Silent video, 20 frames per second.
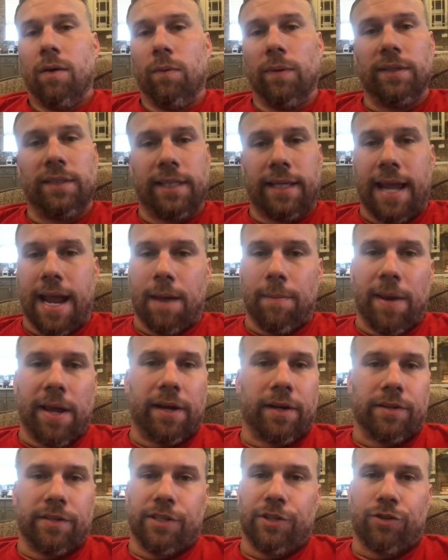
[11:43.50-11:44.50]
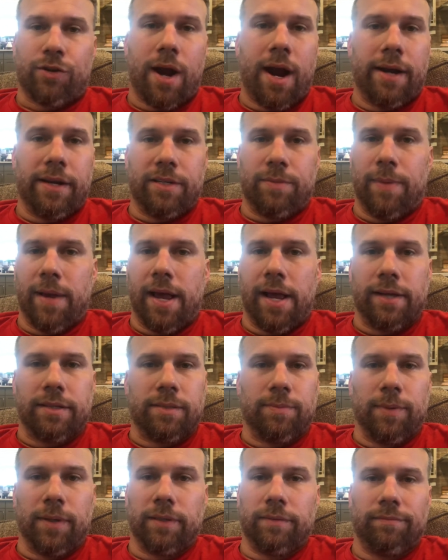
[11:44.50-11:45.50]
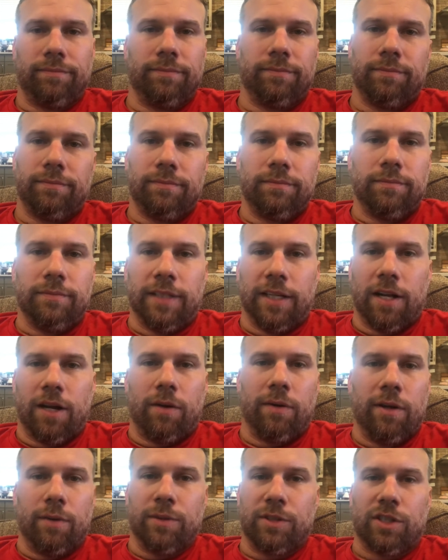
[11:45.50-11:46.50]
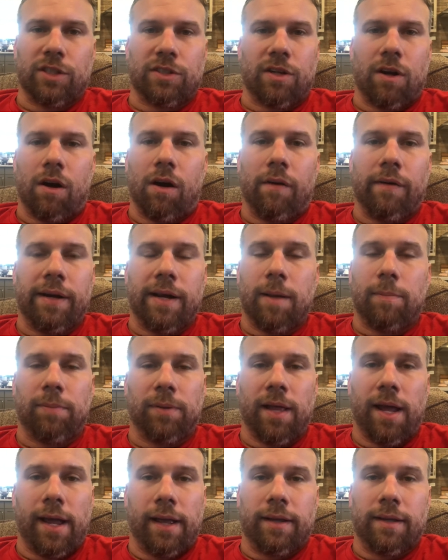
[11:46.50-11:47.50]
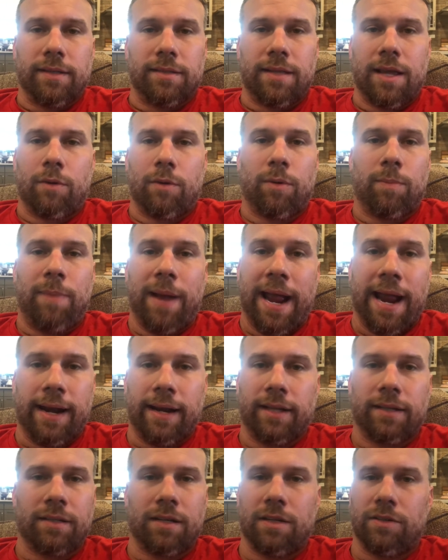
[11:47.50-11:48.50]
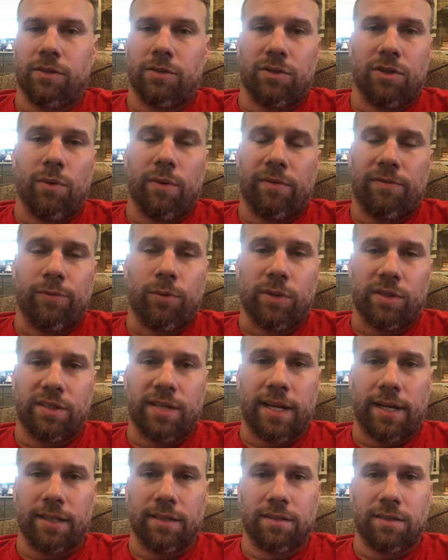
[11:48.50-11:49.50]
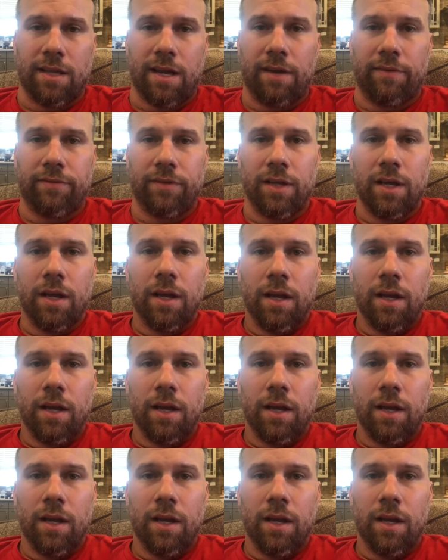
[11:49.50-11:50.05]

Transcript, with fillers: Went to Cam Akers. He tried his best, but, you know, it was just a hurried up play because they were panicked because there was only four seconds left.